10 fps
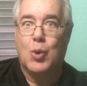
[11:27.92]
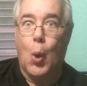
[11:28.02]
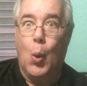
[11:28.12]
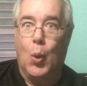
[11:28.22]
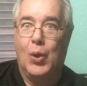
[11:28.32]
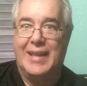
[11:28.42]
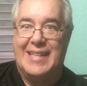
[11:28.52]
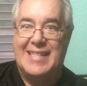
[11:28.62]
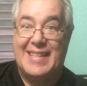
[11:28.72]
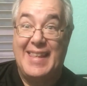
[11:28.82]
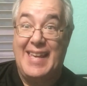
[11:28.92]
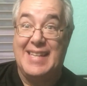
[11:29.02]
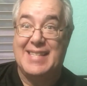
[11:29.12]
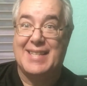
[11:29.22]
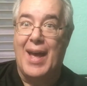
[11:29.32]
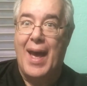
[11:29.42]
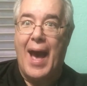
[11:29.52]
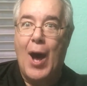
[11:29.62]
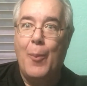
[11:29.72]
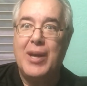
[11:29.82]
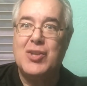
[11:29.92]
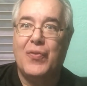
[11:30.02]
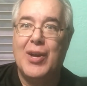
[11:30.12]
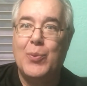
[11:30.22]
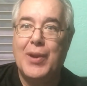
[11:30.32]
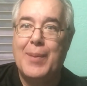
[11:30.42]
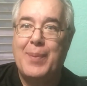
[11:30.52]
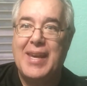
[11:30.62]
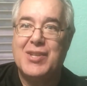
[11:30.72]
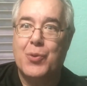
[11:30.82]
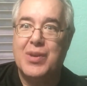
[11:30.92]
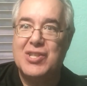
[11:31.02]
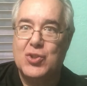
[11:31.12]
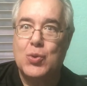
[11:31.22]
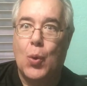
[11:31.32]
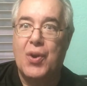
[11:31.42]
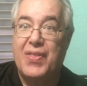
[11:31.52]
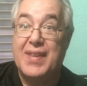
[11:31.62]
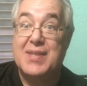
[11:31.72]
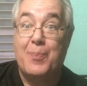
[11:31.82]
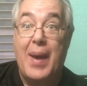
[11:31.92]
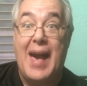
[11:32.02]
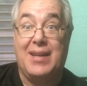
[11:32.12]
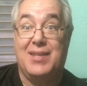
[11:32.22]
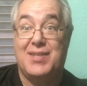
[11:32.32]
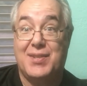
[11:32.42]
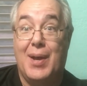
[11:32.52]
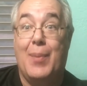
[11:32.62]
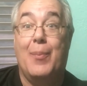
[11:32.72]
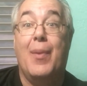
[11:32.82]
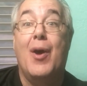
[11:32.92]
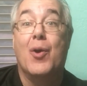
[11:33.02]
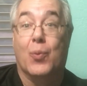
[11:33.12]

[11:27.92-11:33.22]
cool is this? How much fun would it be to restore this back to something